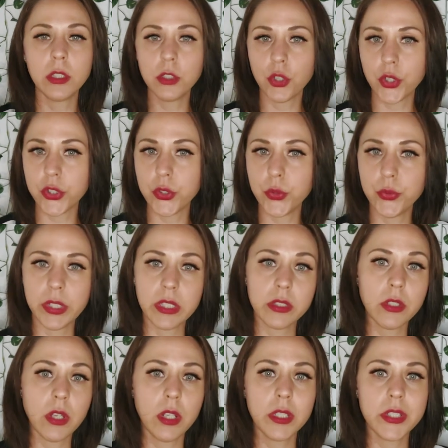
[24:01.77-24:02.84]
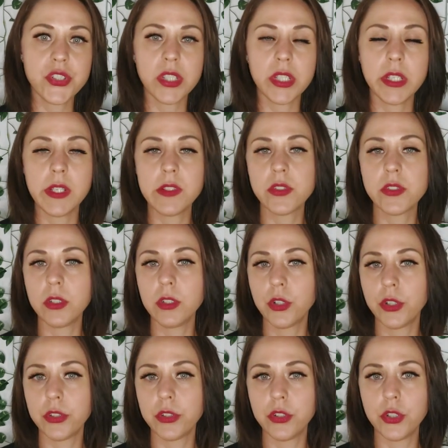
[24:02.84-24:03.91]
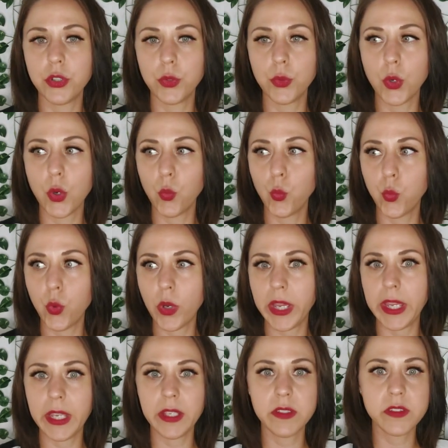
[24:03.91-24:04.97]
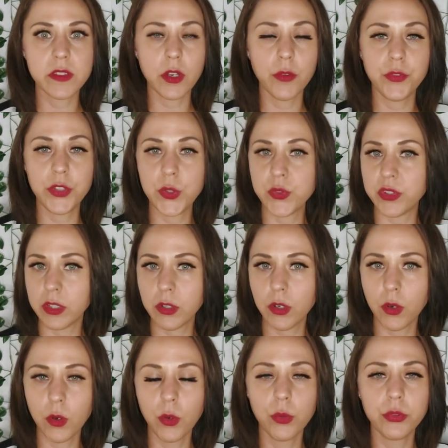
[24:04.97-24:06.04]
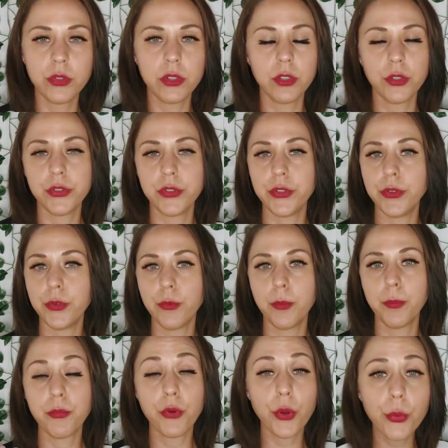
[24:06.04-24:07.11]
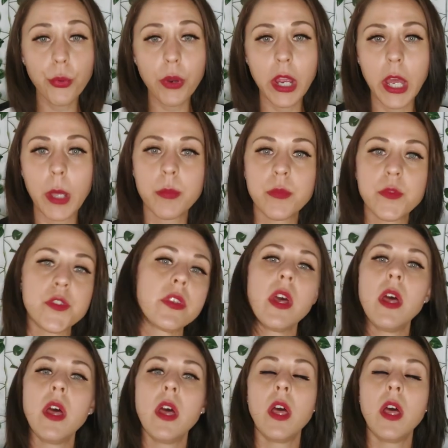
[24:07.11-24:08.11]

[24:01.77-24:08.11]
learn new technologies, learn new ways of using code, learn new programs,